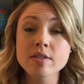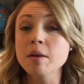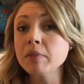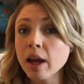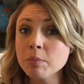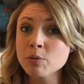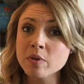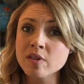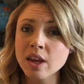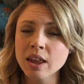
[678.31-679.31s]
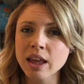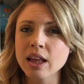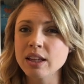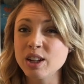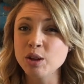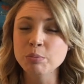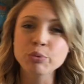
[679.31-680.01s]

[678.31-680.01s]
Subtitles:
sometimes we'll sing like a little